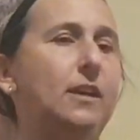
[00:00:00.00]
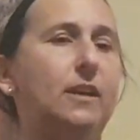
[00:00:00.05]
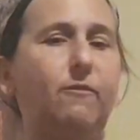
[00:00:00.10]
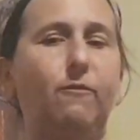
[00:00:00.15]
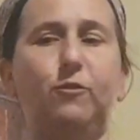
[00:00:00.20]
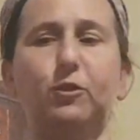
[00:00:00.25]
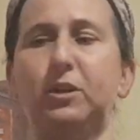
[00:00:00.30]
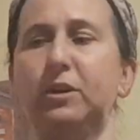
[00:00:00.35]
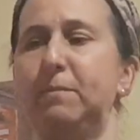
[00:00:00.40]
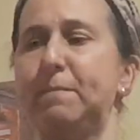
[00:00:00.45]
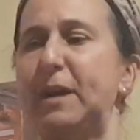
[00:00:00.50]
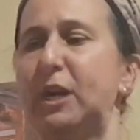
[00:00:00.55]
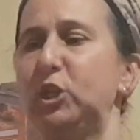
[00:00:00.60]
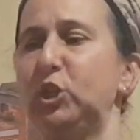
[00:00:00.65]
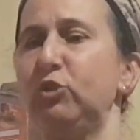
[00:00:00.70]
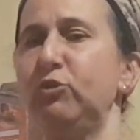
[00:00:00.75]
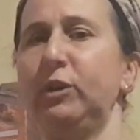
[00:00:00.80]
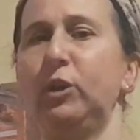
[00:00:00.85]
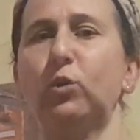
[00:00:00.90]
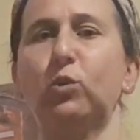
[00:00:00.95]
For the
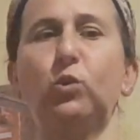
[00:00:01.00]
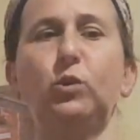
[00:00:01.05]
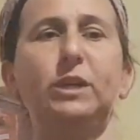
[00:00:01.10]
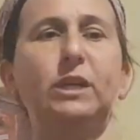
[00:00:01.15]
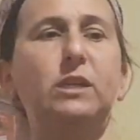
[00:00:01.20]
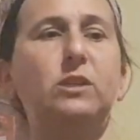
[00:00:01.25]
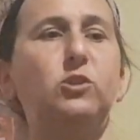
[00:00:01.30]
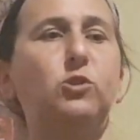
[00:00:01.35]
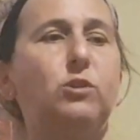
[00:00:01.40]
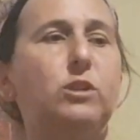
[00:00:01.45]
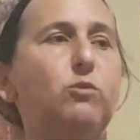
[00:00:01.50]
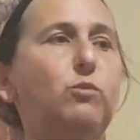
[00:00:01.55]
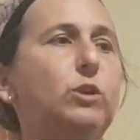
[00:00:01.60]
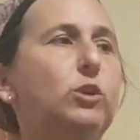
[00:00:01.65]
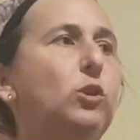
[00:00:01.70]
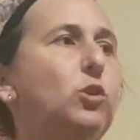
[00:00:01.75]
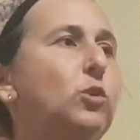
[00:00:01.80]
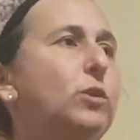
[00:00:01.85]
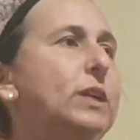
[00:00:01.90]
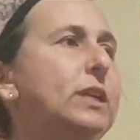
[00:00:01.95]
imaginary audience or the
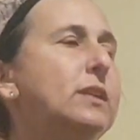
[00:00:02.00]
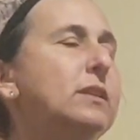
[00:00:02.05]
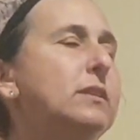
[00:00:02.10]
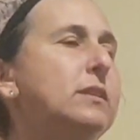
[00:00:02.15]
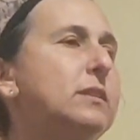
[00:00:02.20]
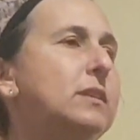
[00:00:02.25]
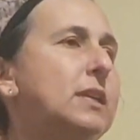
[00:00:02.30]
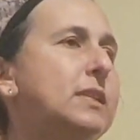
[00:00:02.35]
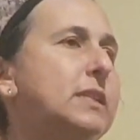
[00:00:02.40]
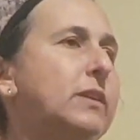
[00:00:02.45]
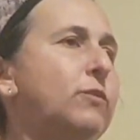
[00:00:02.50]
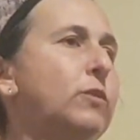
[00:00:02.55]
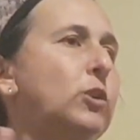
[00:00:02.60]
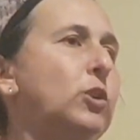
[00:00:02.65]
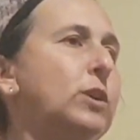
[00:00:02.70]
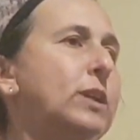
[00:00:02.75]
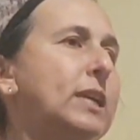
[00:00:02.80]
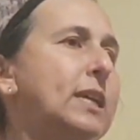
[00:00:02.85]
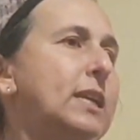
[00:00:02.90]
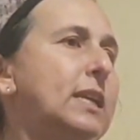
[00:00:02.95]
real audience, has everyone
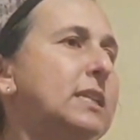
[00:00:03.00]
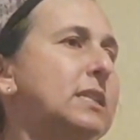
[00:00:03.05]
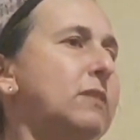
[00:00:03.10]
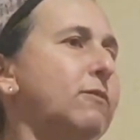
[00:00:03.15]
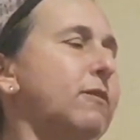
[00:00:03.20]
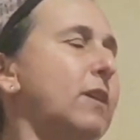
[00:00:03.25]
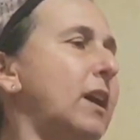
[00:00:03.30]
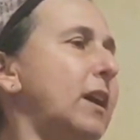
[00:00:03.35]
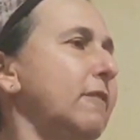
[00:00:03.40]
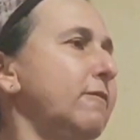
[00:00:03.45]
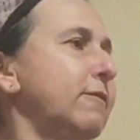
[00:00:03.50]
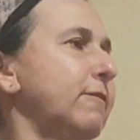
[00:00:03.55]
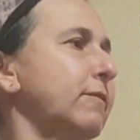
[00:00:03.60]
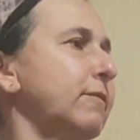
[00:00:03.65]
got at least 5?